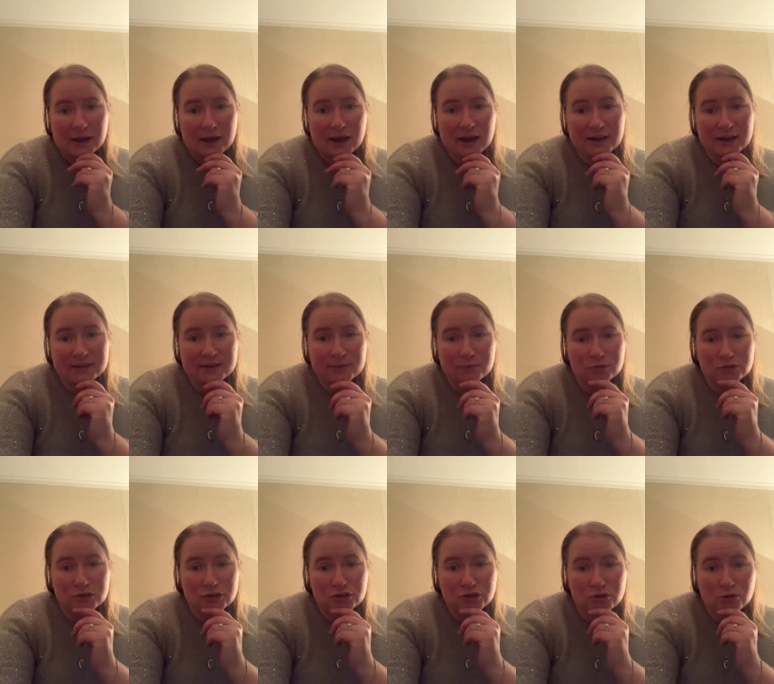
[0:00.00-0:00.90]
and it was
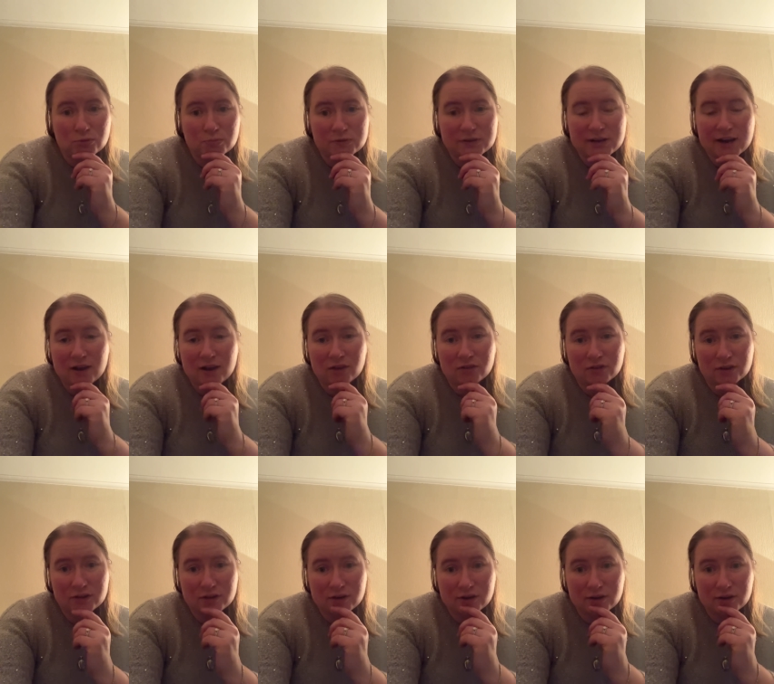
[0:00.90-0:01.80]
a subject on the
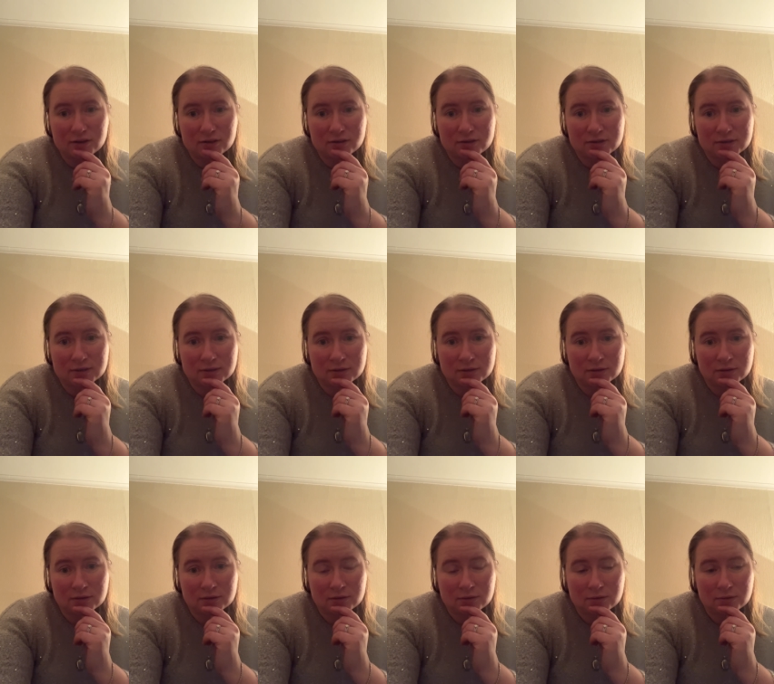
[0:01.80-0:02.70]
news
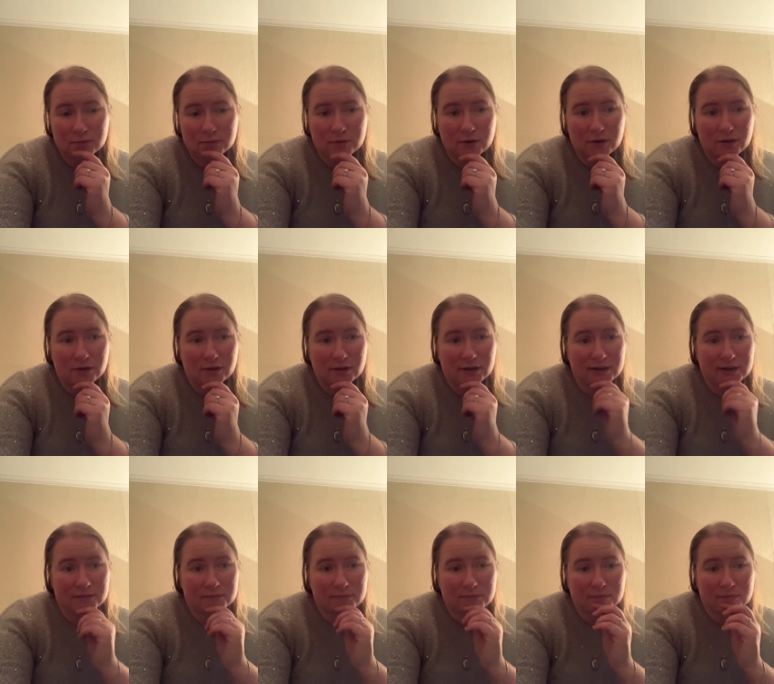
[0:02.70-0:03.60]
where
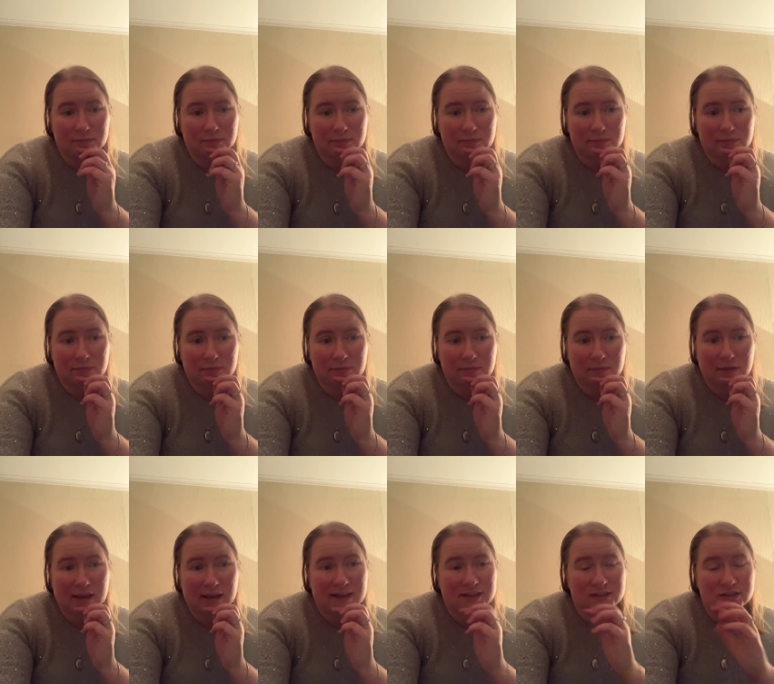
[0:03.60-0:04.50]

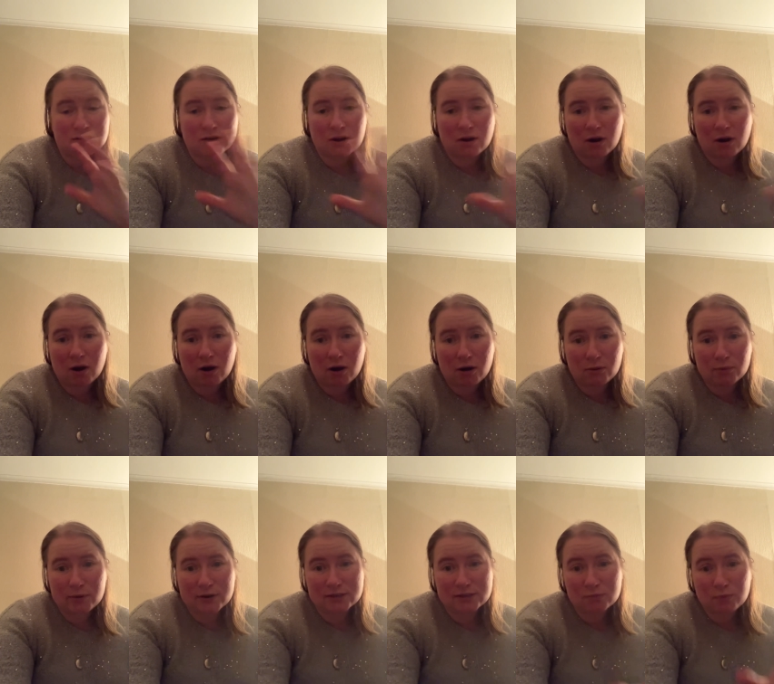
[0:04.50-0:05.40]
it's not
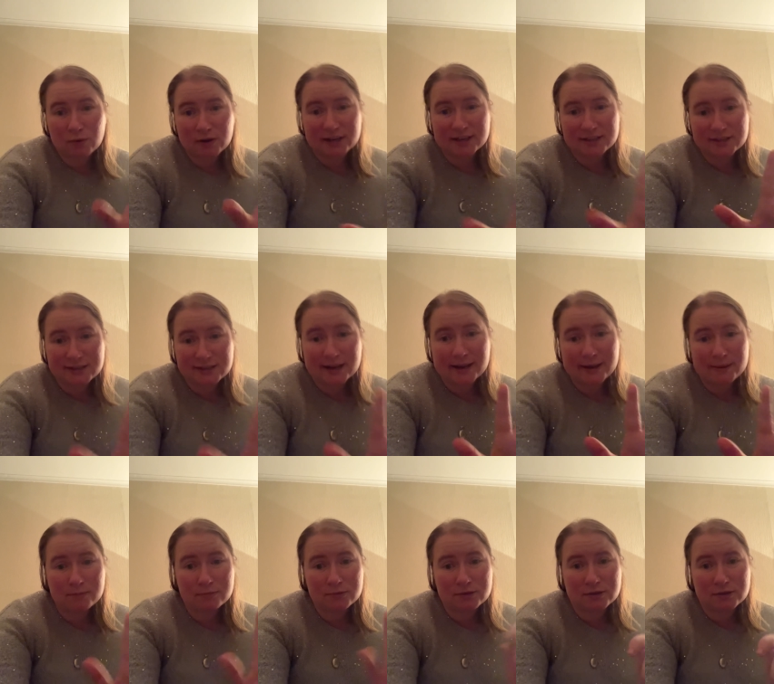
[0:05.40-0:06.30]
always what it
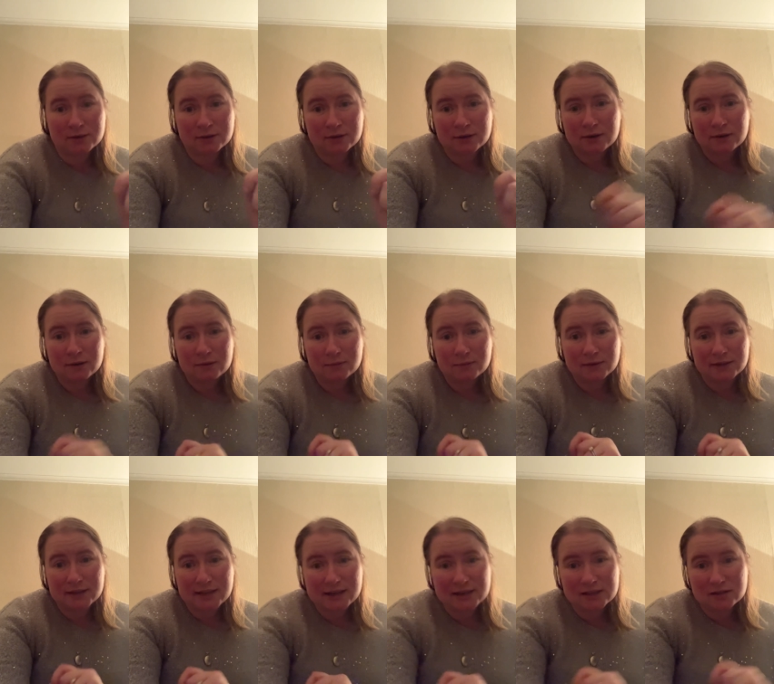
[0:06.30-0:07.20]
seems with
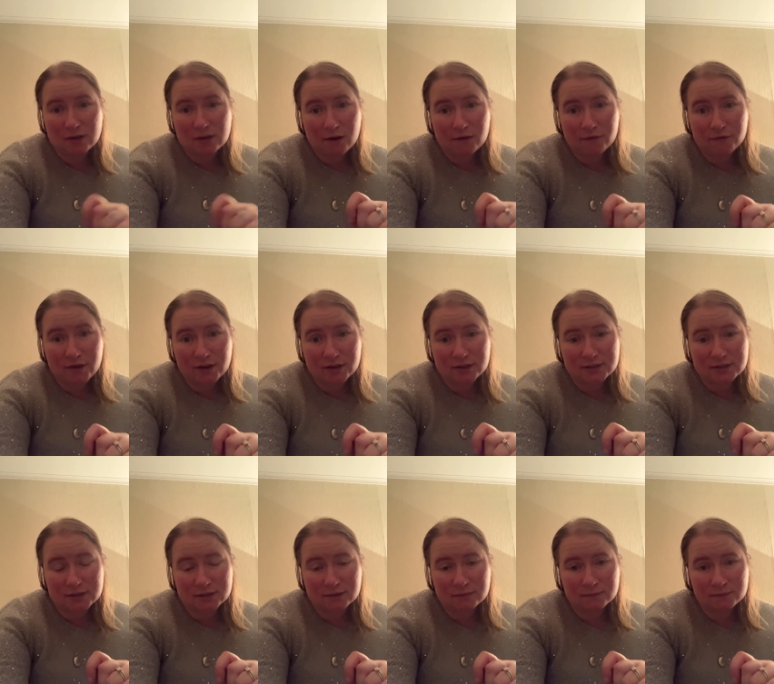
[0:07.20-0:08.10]
these offers.